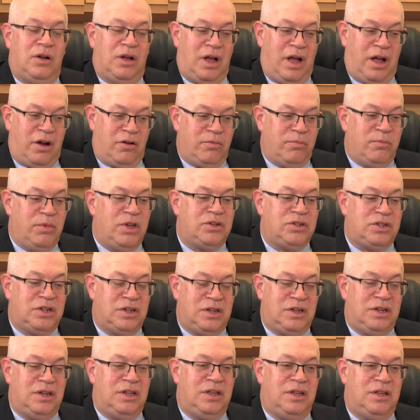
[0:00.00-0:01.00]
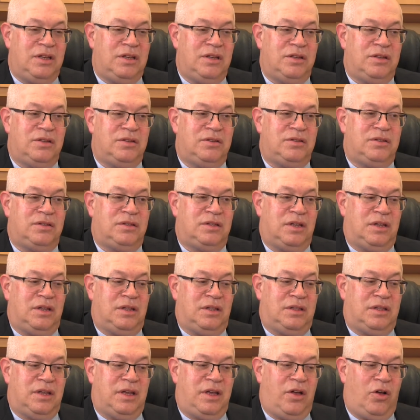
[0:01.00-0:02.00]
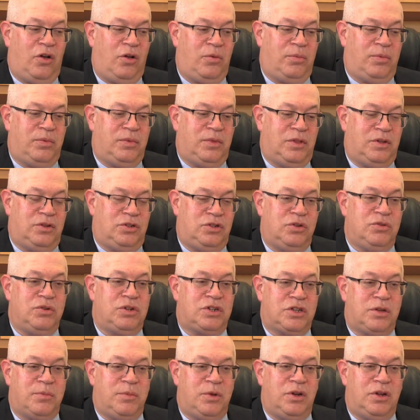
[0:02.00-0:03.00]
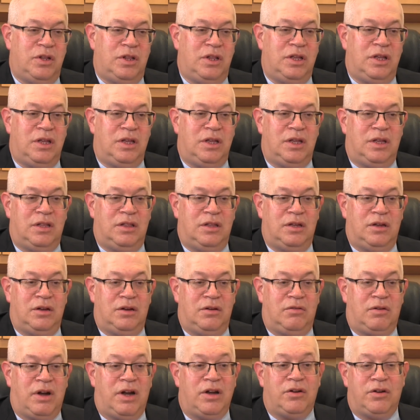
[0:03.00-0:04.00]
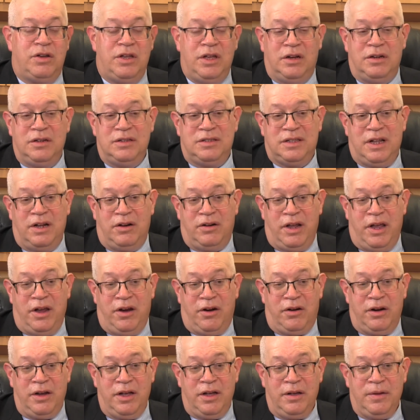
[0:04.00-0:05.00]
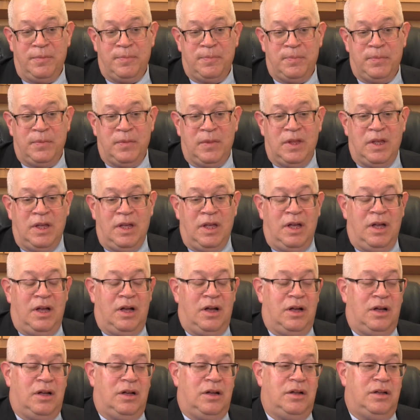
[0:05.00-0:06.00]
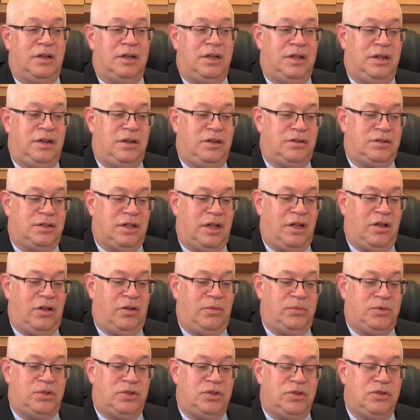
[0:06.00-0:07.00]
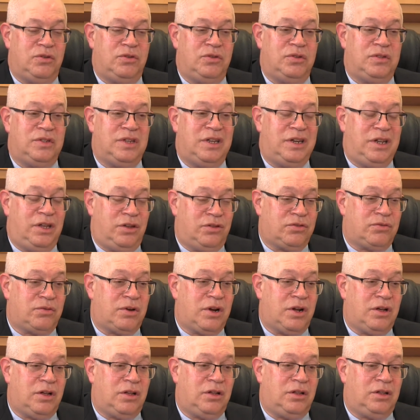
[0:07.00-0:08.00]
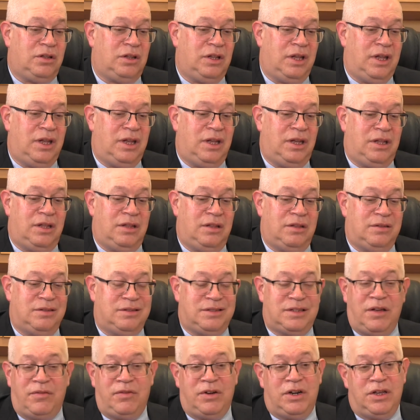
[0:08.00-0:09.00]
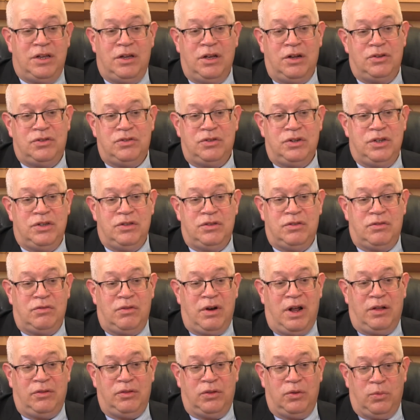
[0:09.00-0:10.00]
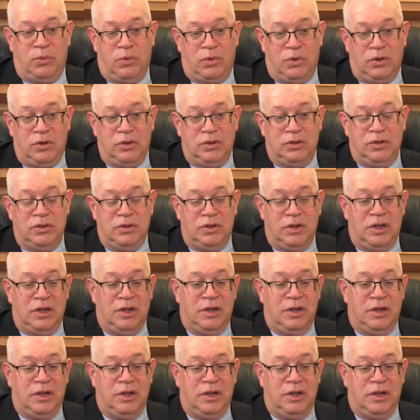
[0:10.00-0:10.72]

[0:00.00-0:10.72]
Our mission is to help the Jewish community in the greater Youngstown area. It is to help Jews in Israel and 70 countries throughout the world.